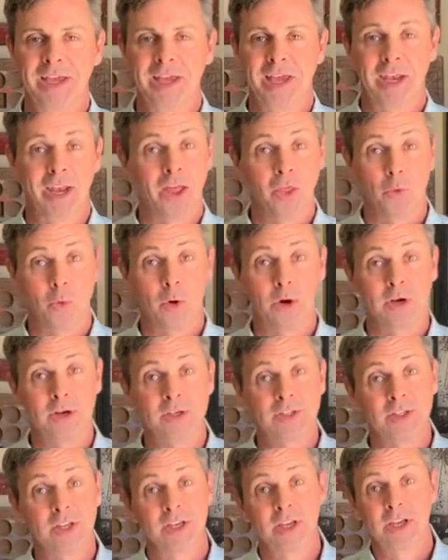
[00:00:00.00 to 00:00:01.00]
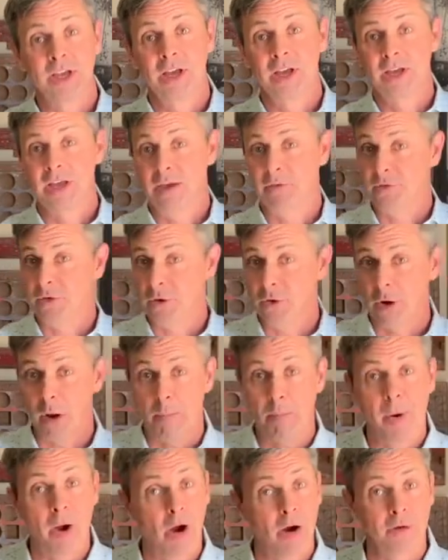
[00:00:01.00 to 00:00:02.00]
In other words, if you're
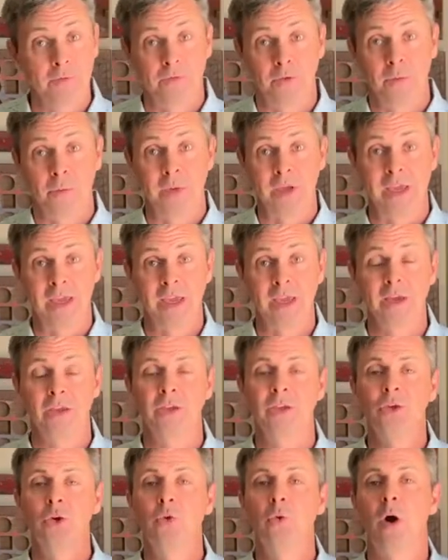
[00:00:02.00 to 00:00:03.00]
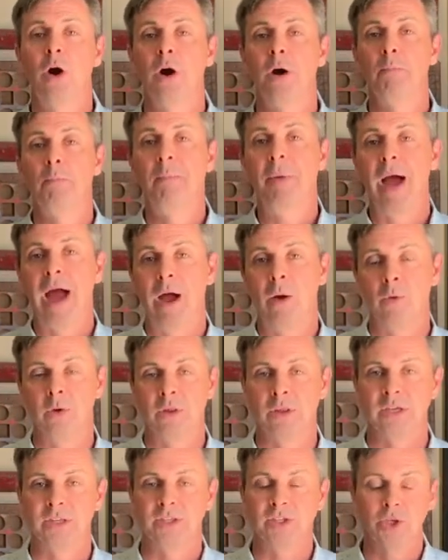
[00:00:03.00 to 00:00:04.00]
apart from me, you are
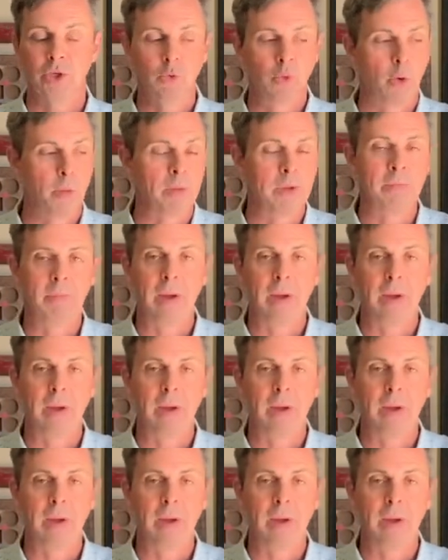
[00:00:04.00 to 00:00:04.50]
powerless. You will be